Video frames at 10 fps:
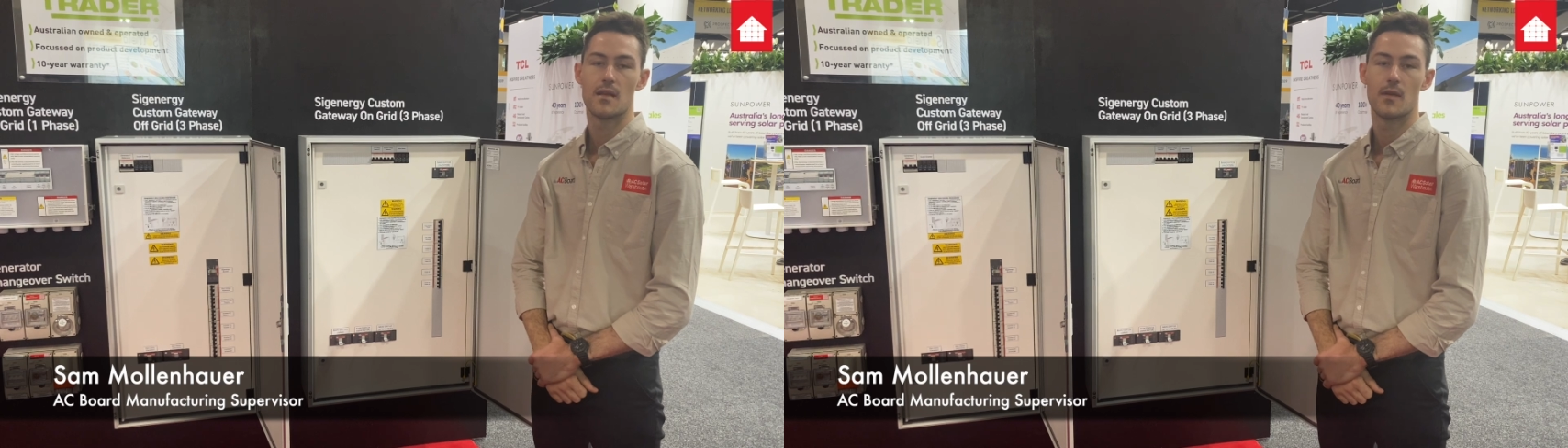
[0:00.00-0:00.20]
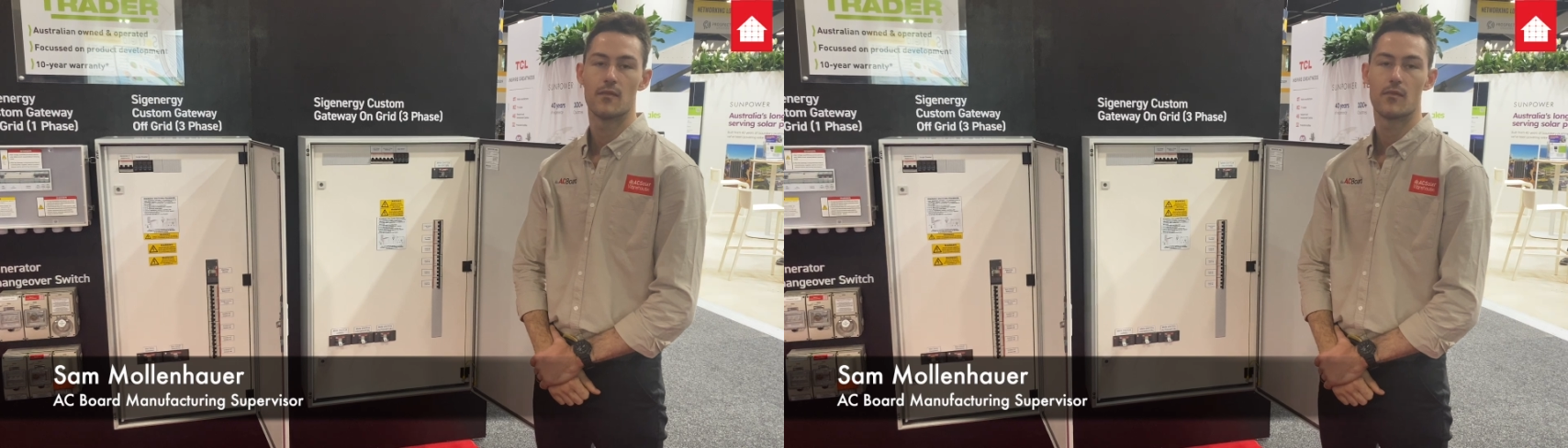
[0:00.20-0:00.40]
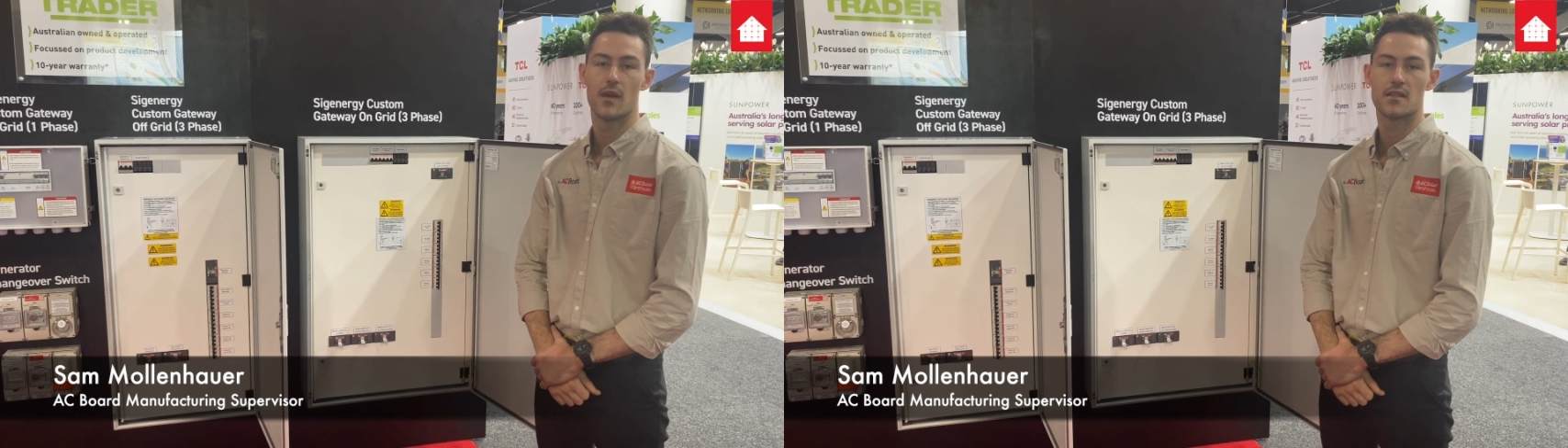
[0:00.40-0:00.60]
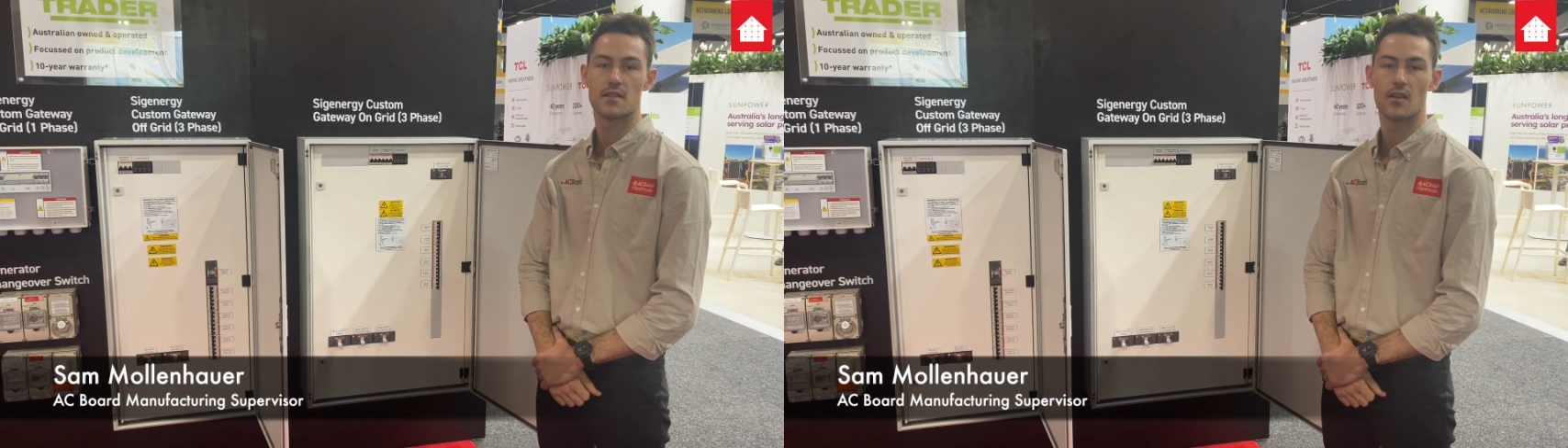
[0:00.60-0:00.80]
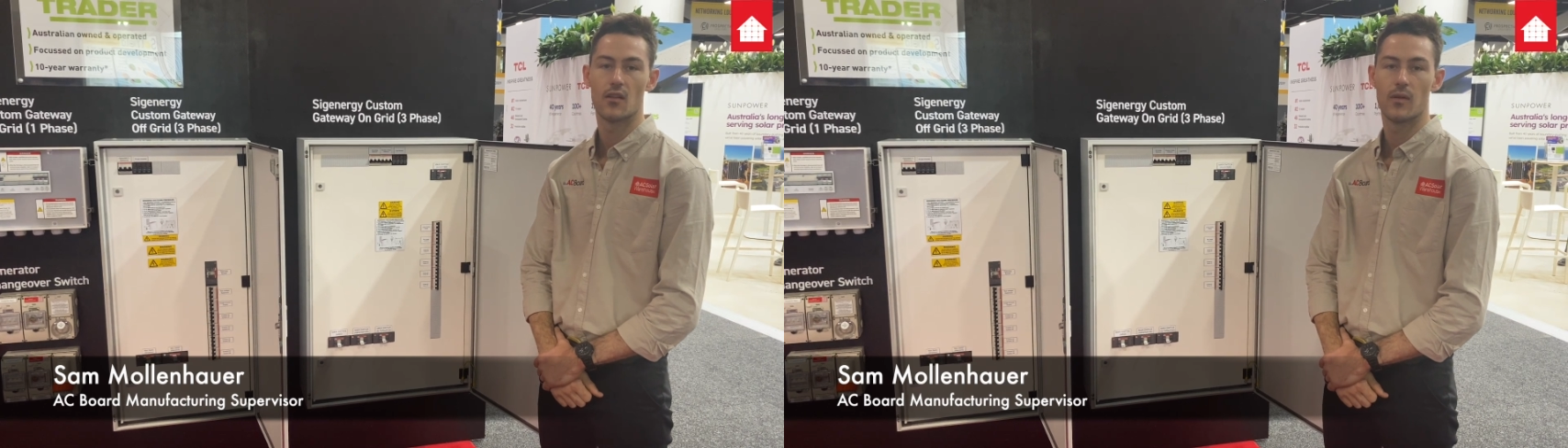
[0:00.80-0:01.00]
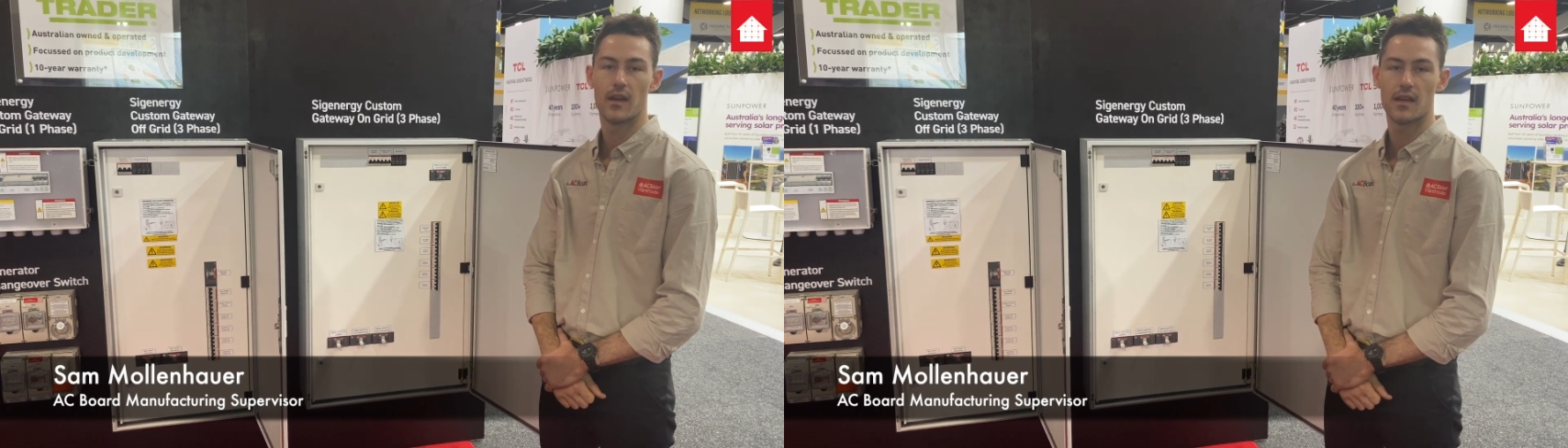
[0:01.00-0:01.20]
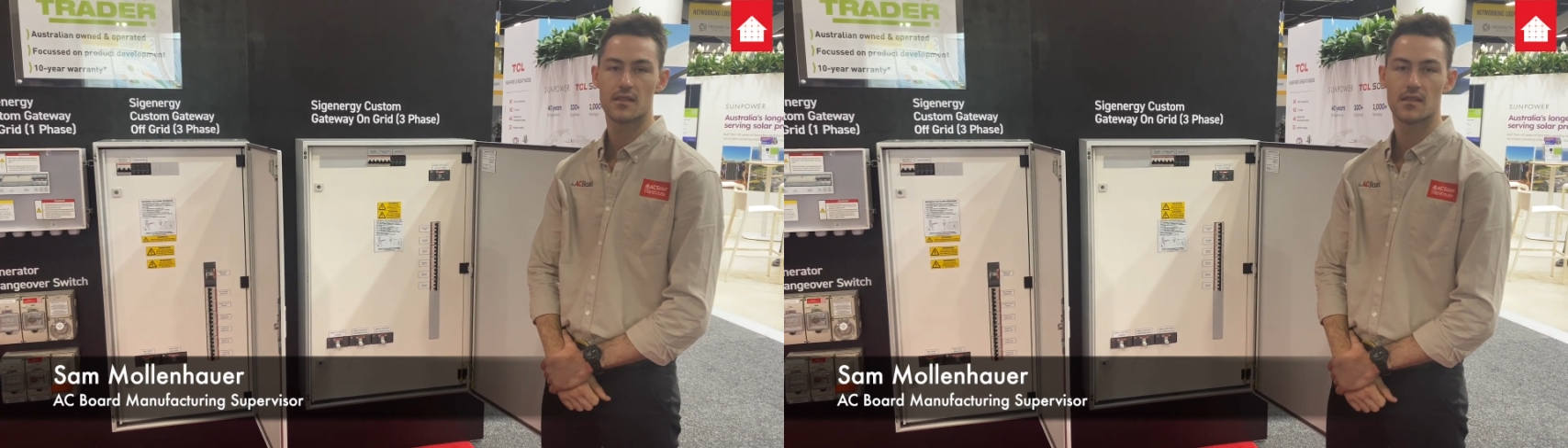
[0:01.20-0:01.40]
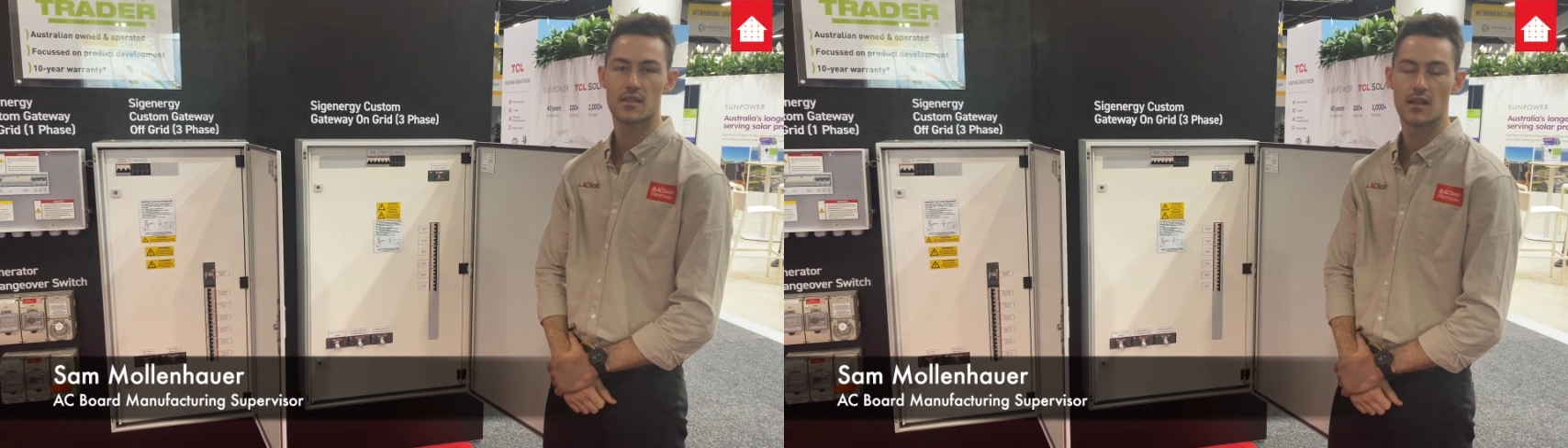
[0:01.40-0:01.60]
here from AC Solar Warehouse.